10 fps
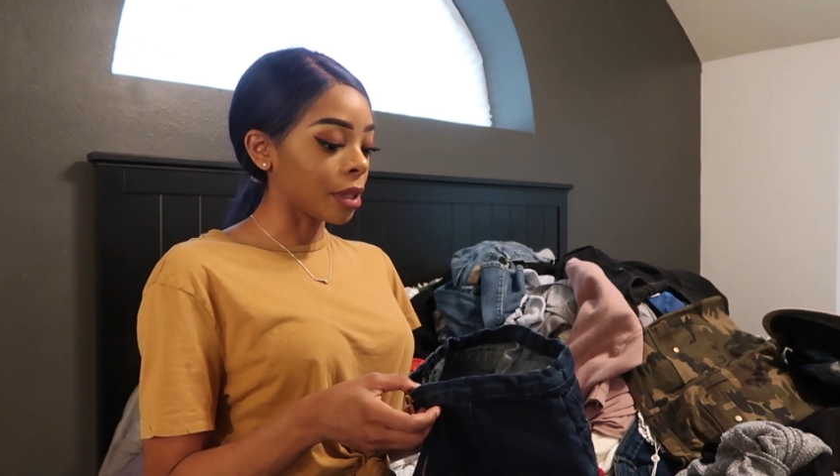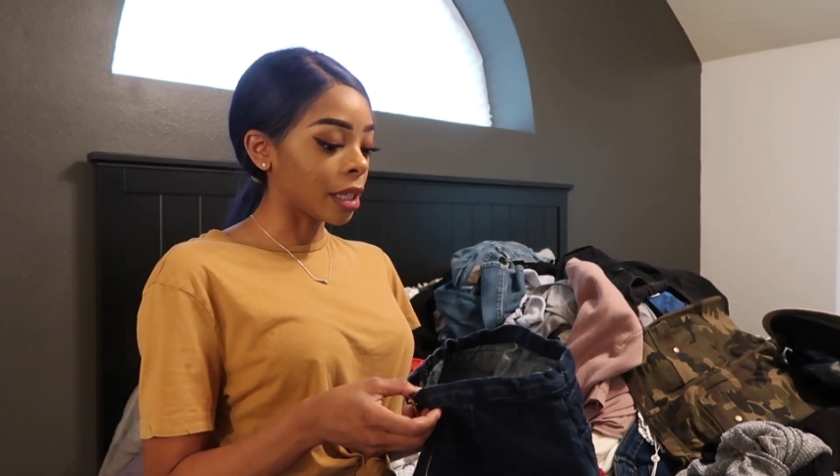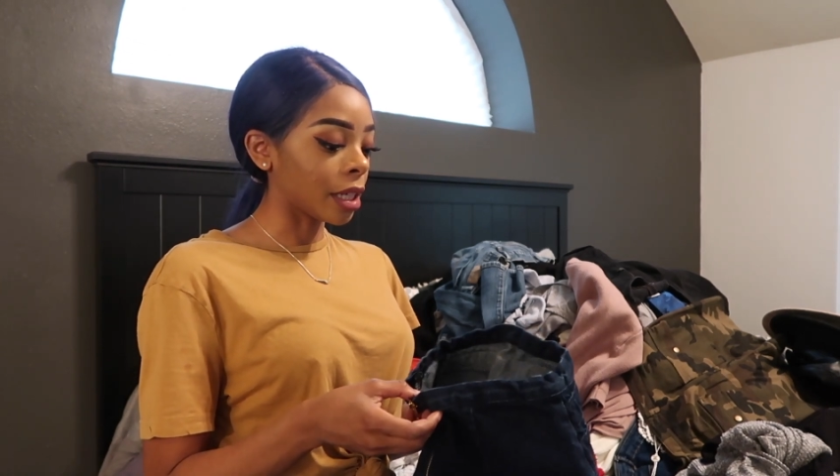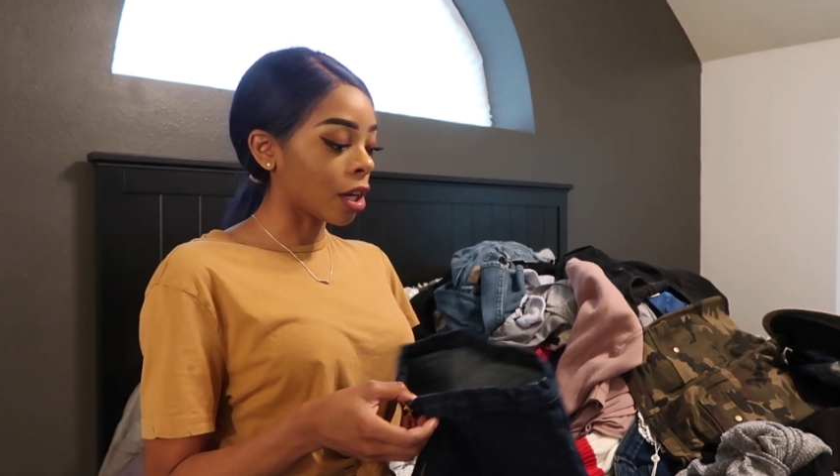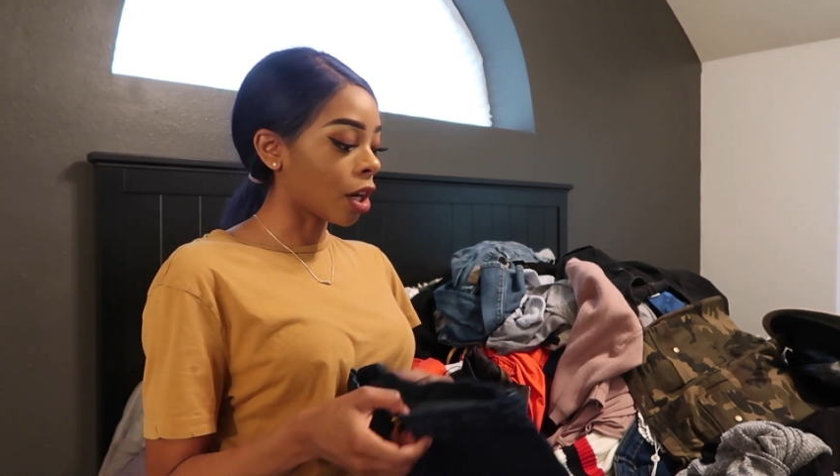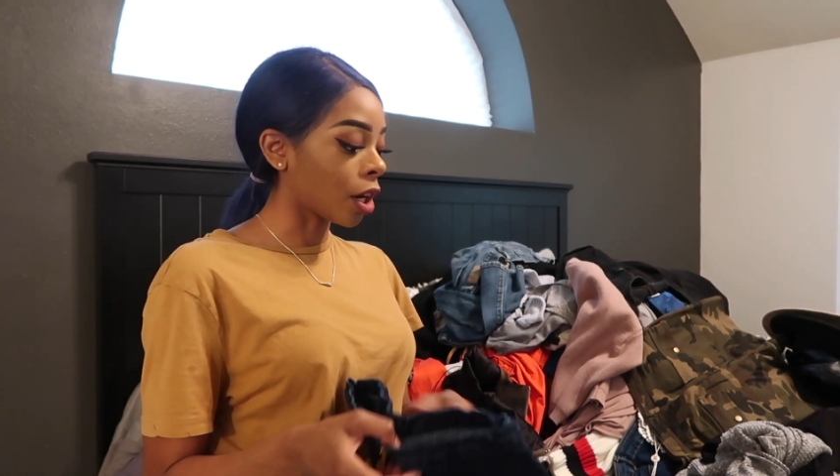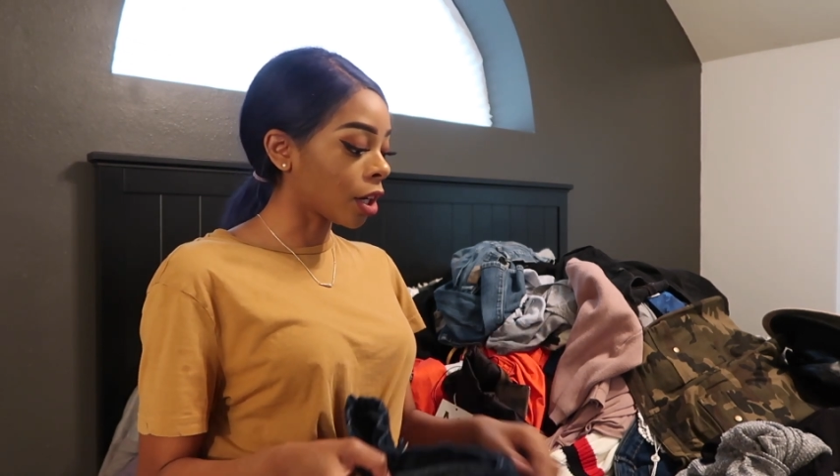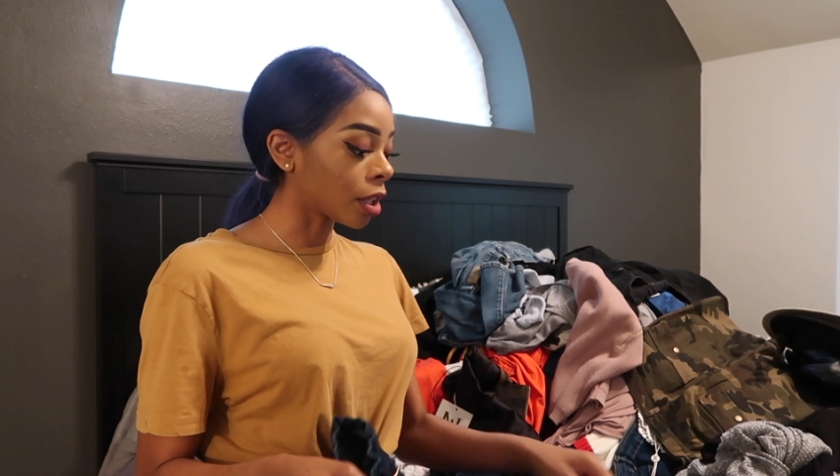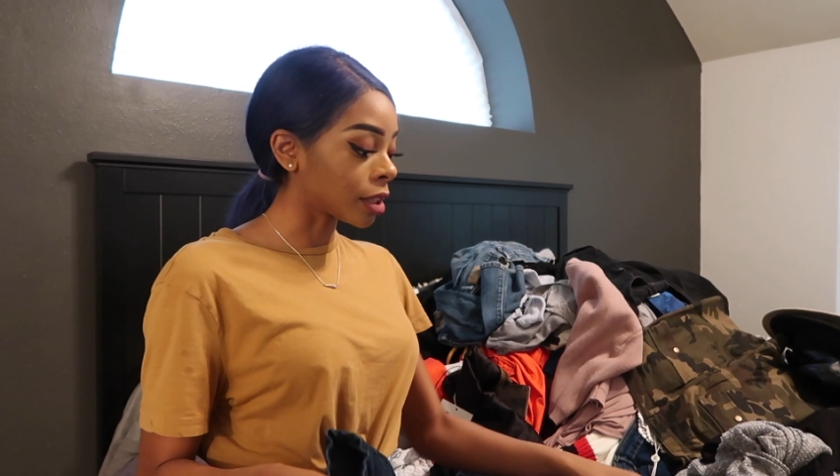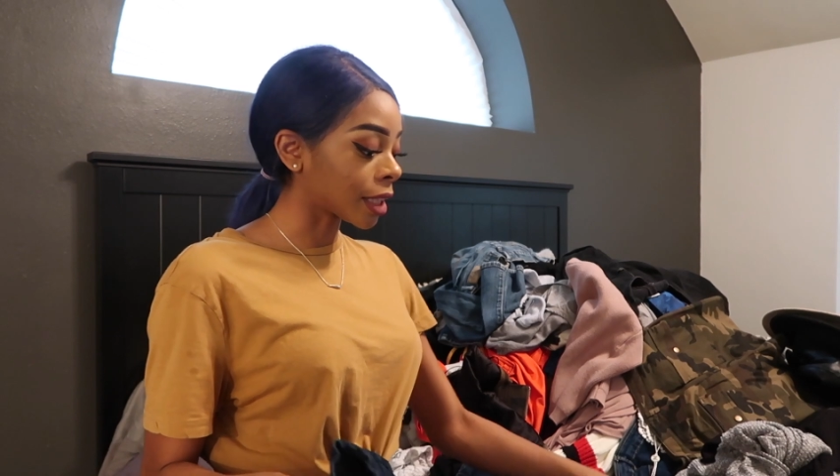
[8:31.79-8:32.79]
but
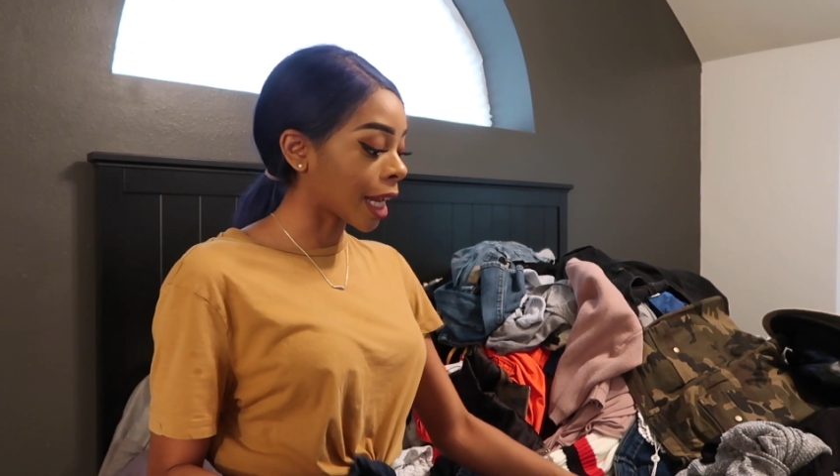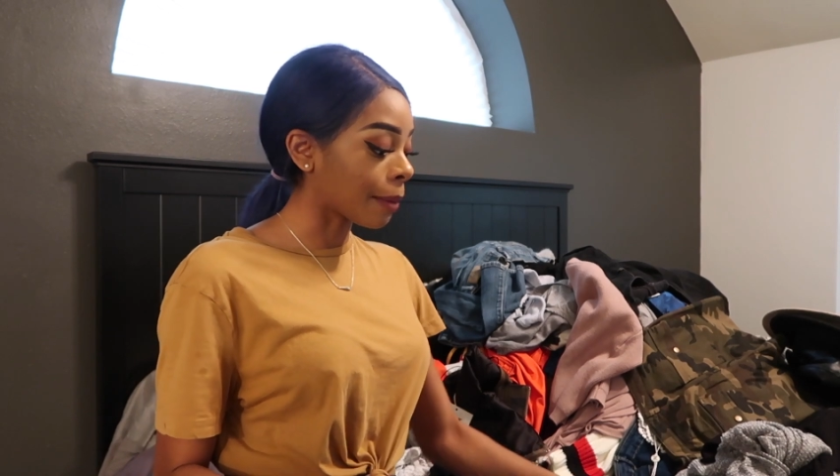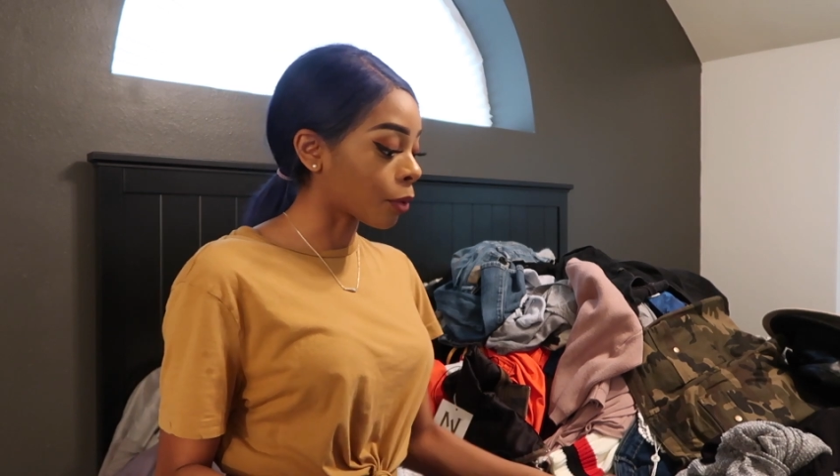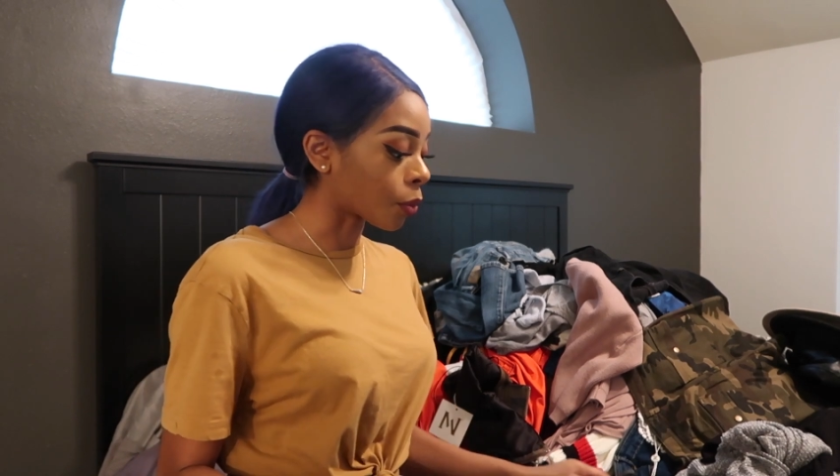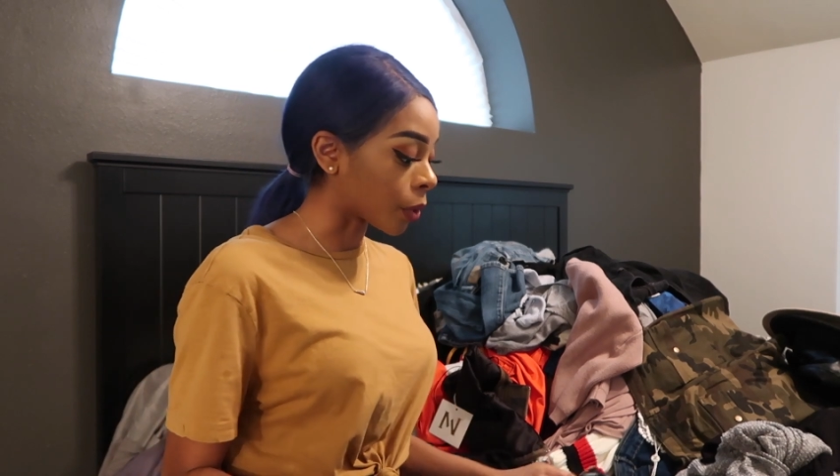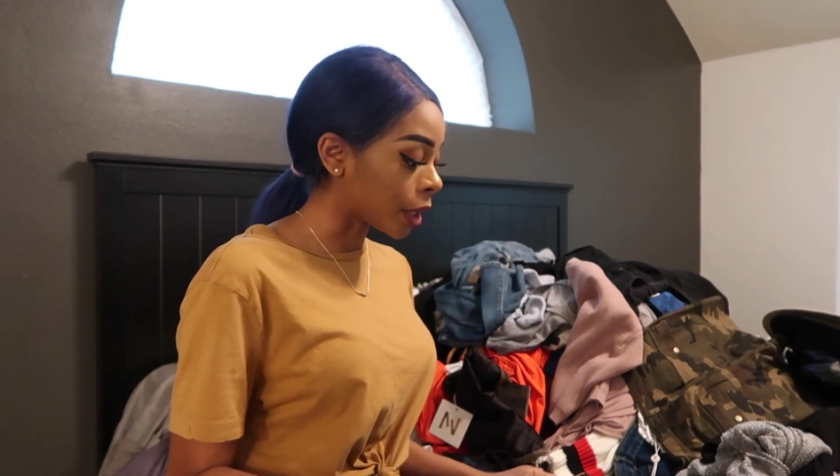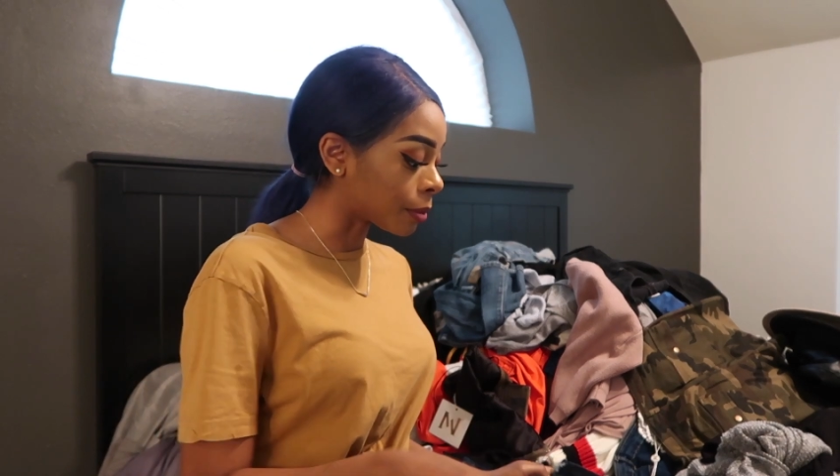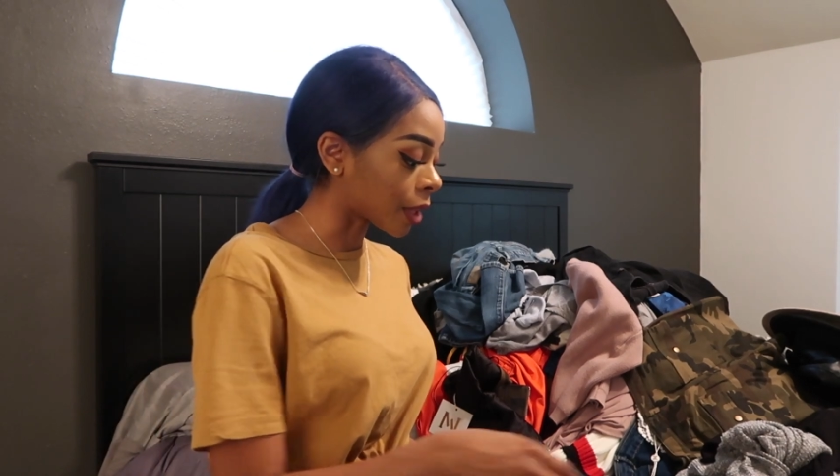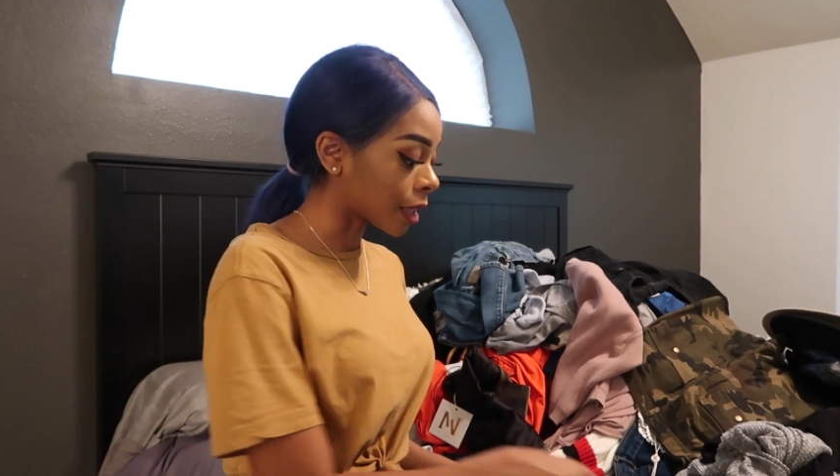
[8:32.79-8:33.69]
hers came ripped,